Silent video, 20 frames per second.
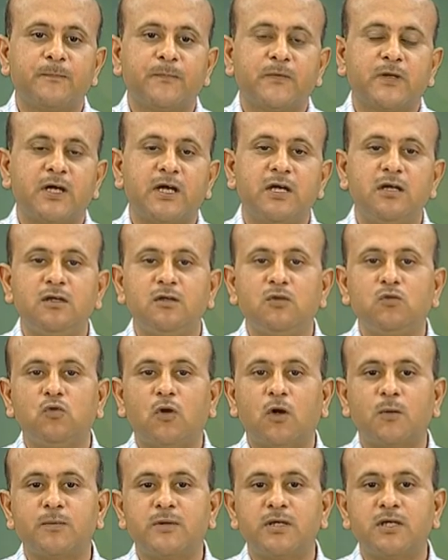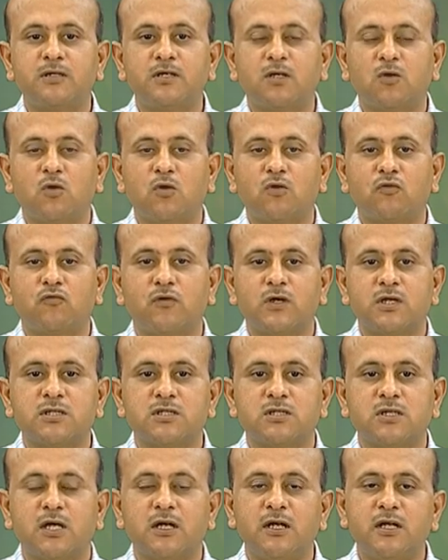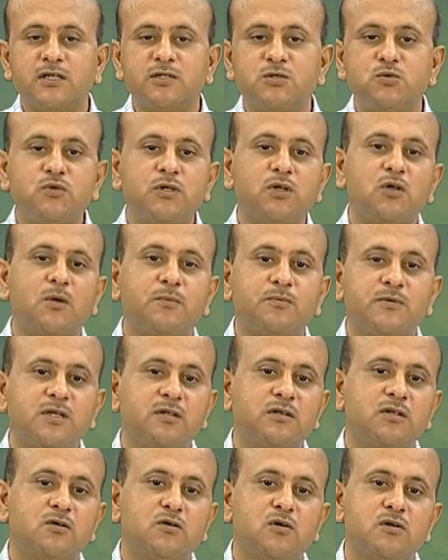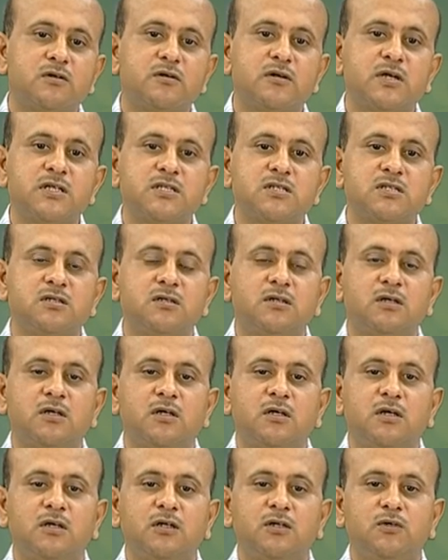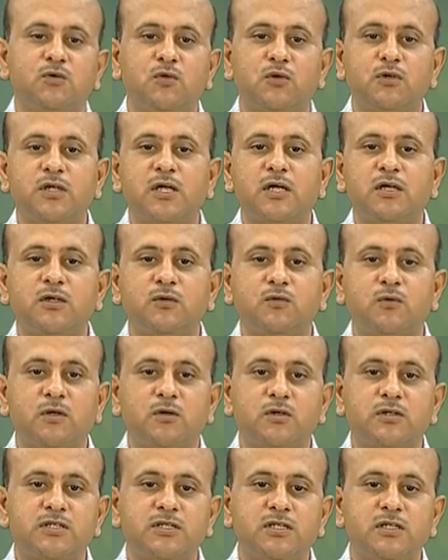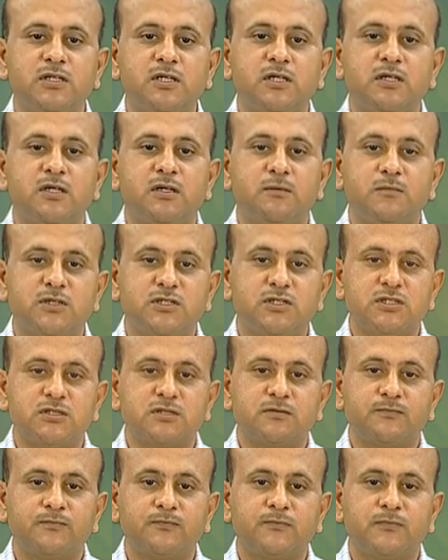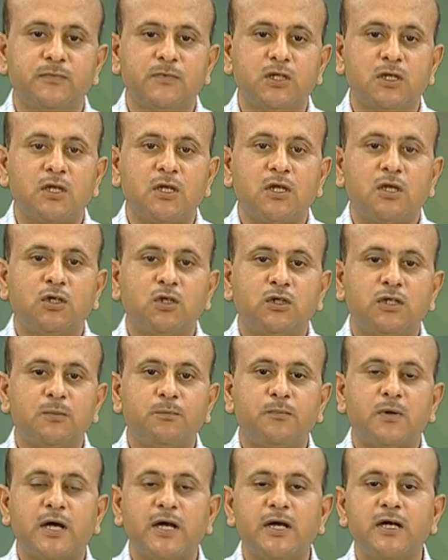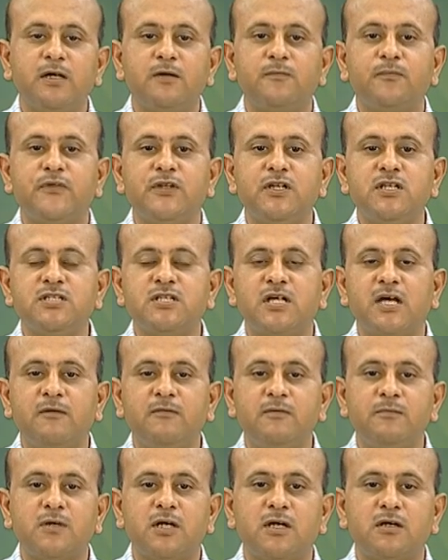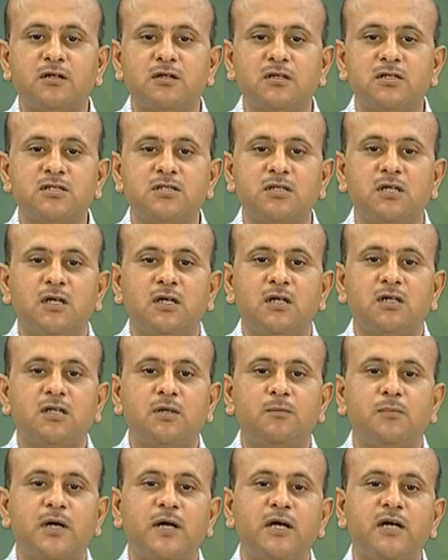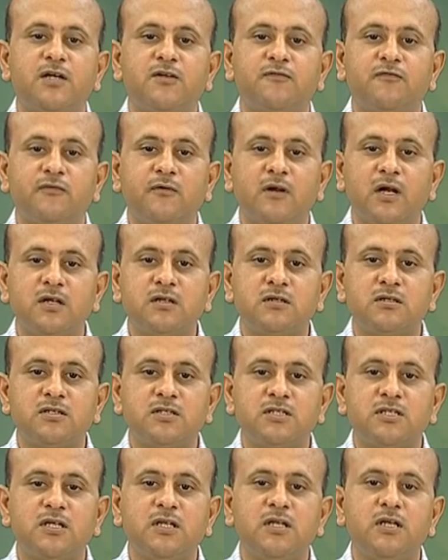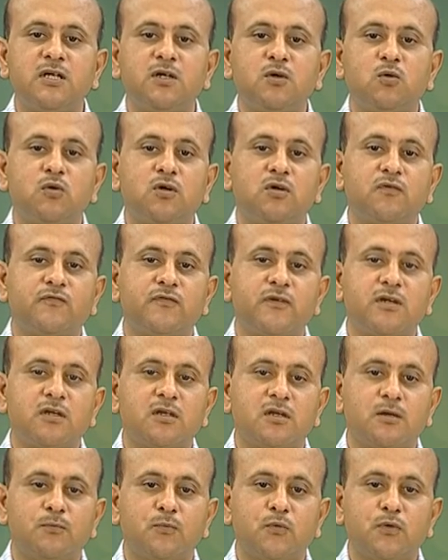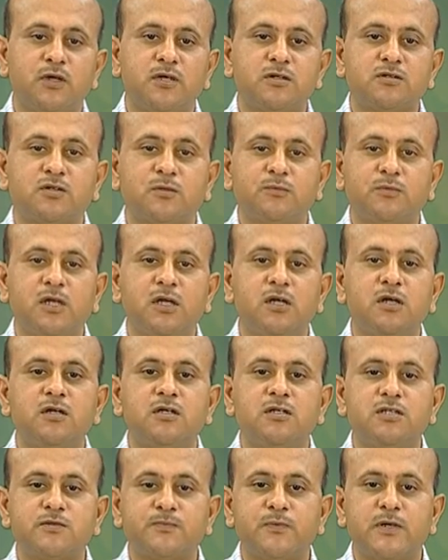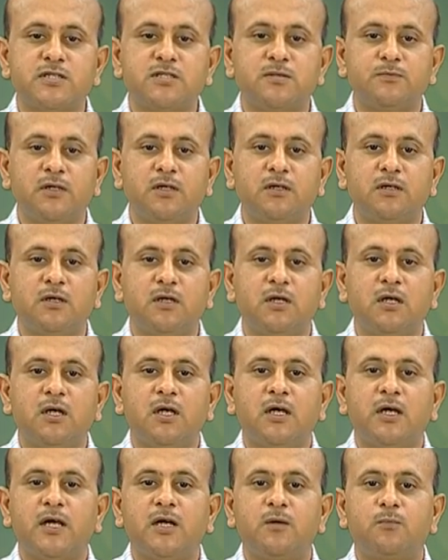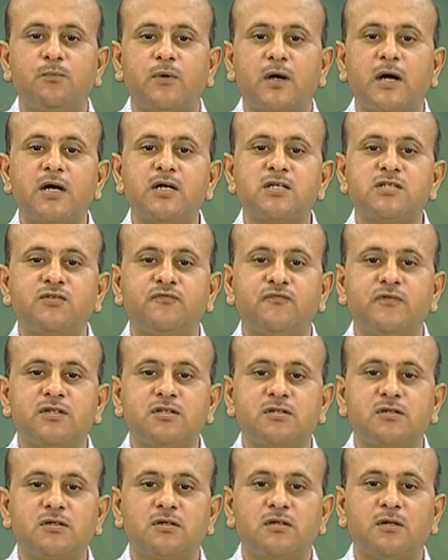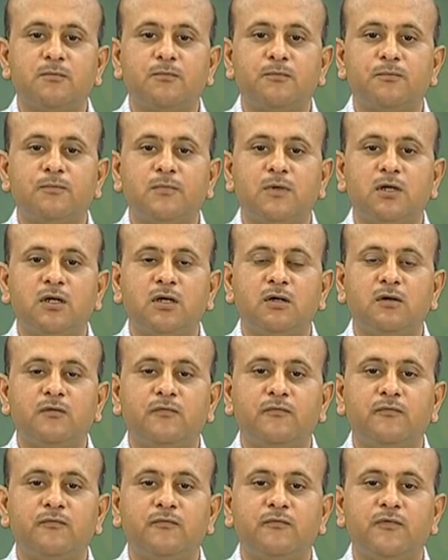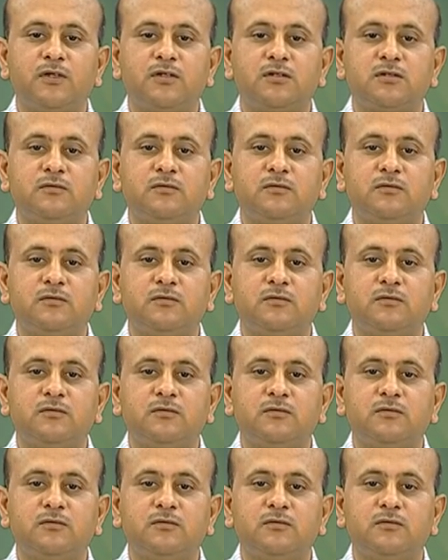and to obtain the contrast. Unless you can obtain the contrast, you know that you cannot see the images. Now, they bind these heavy metals, they bind differentially to different components of the specimen and parts which uh, with